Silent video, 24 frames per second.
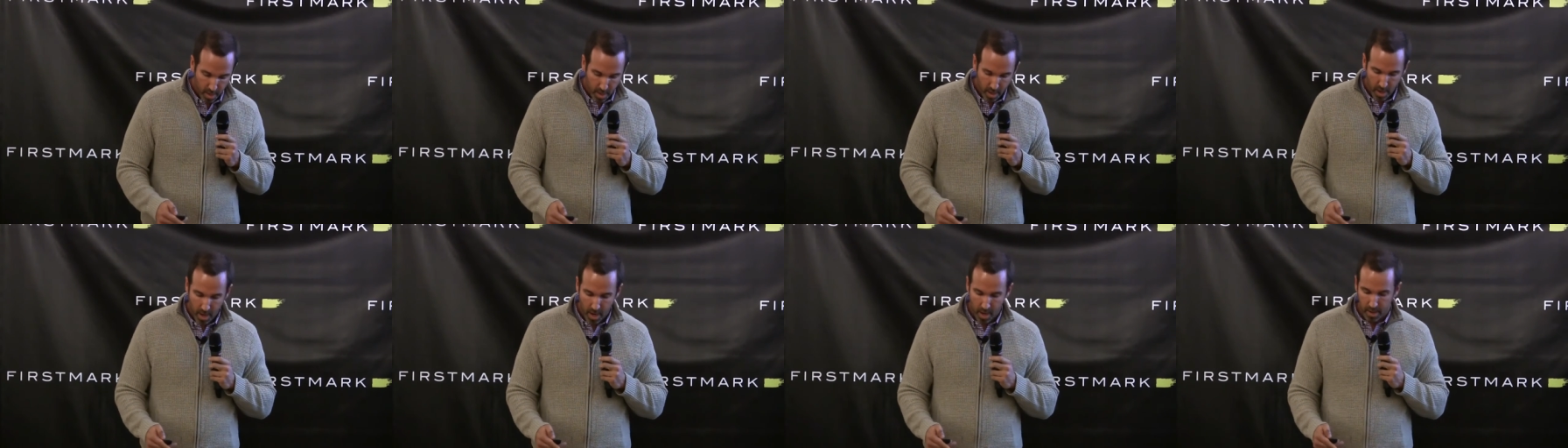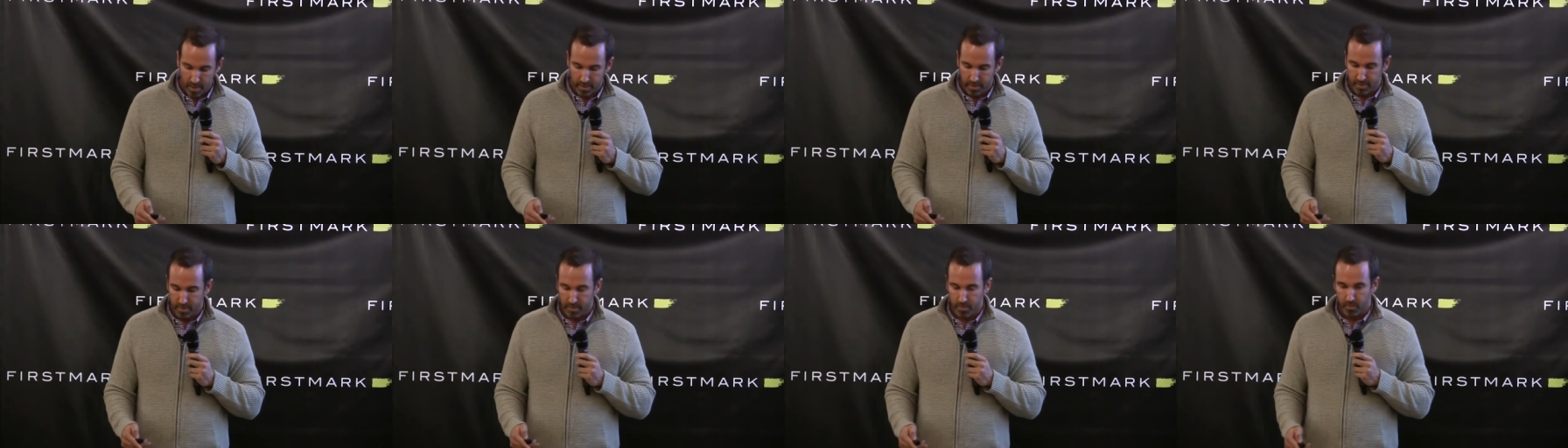
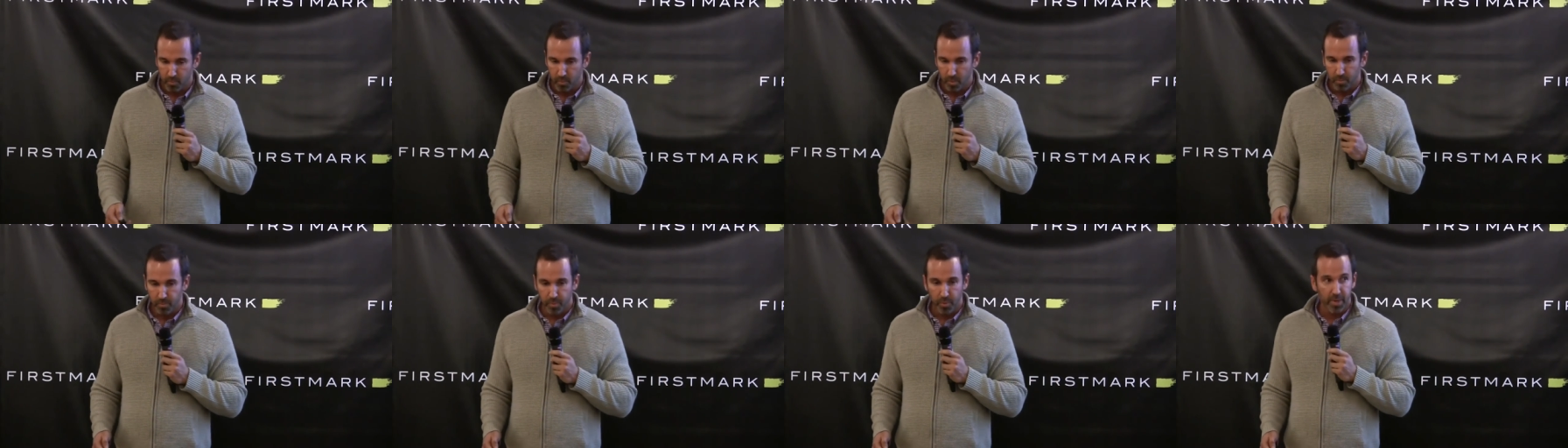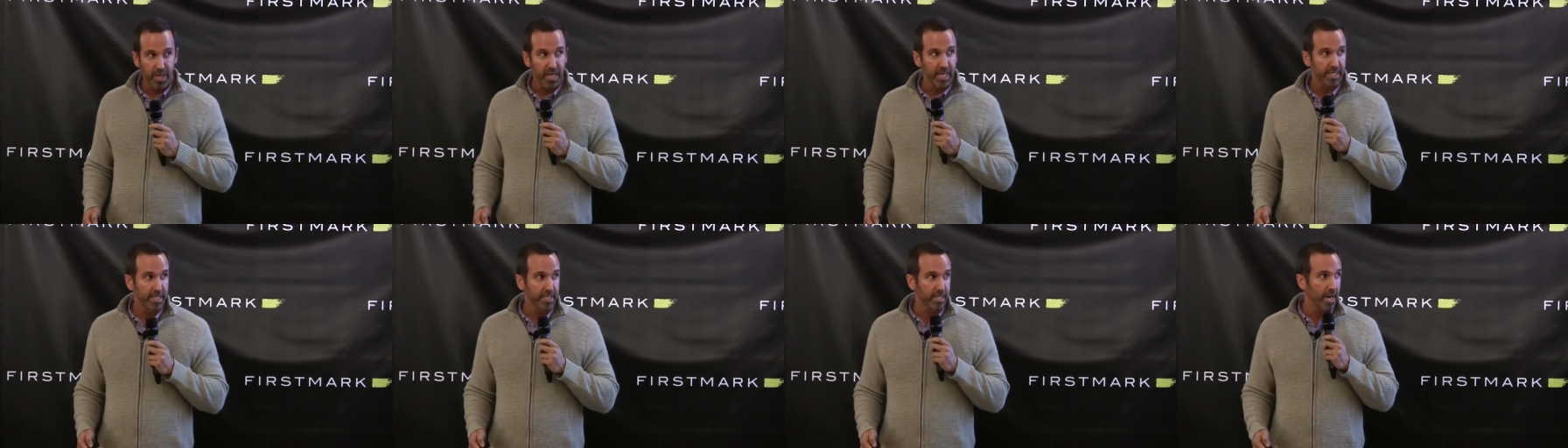Uh, we're
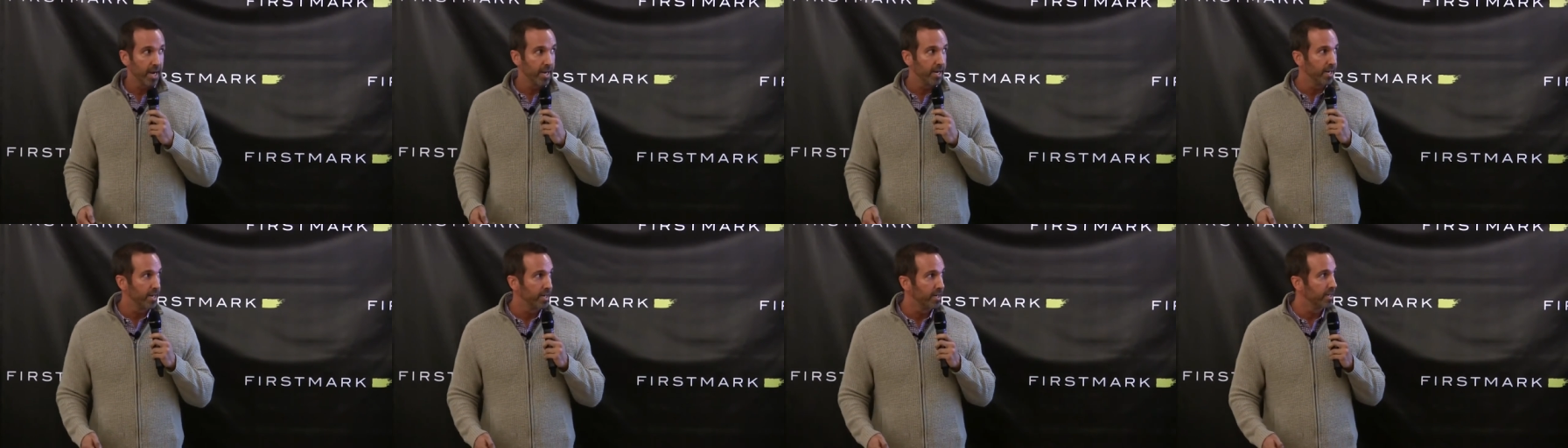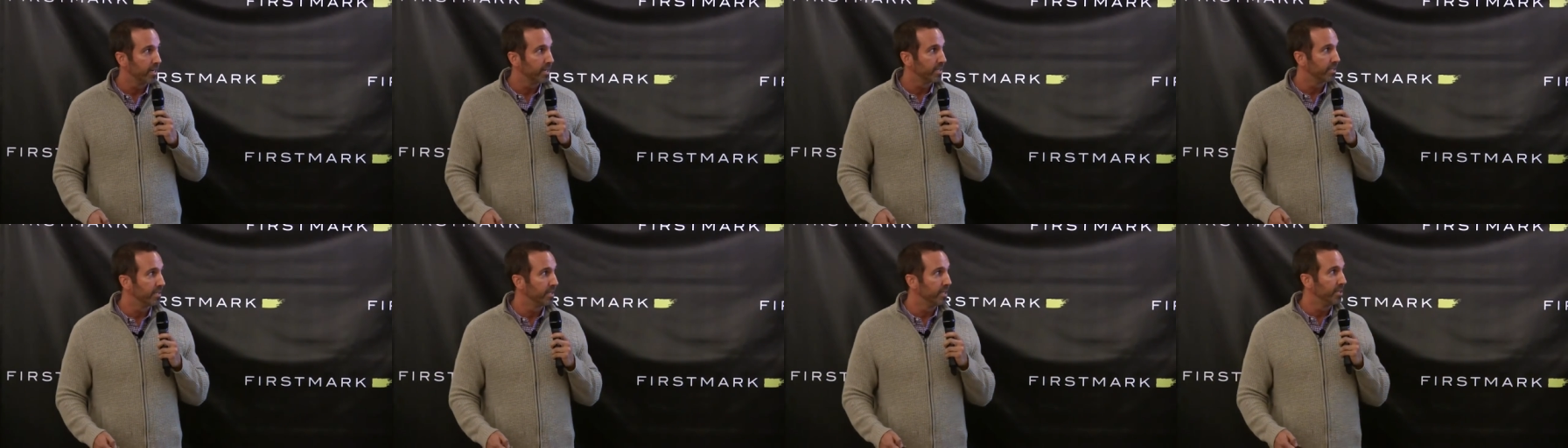pretty excited
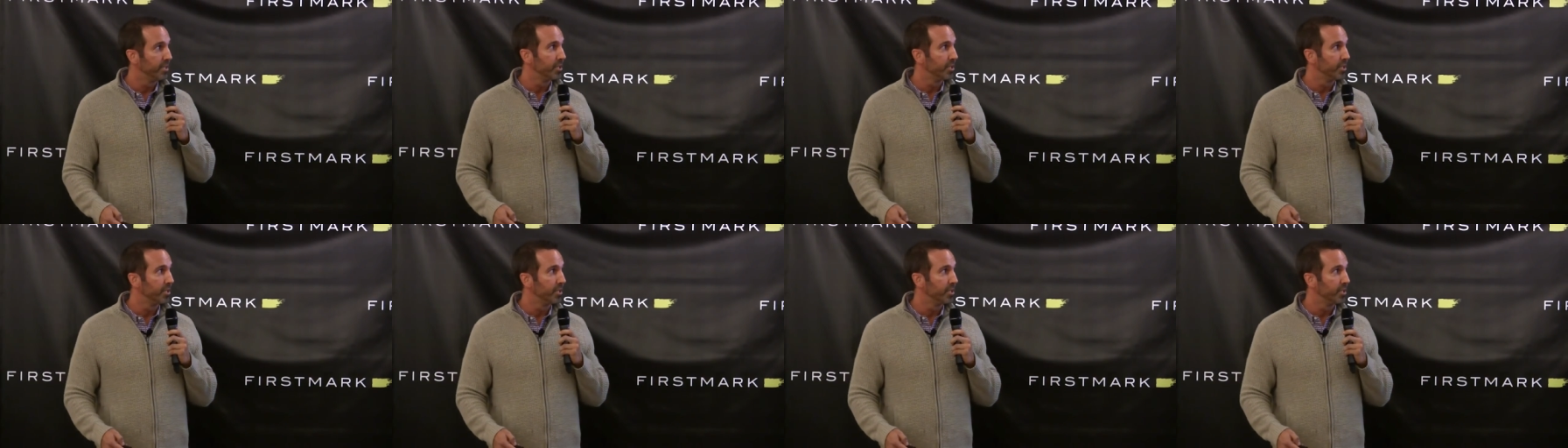as an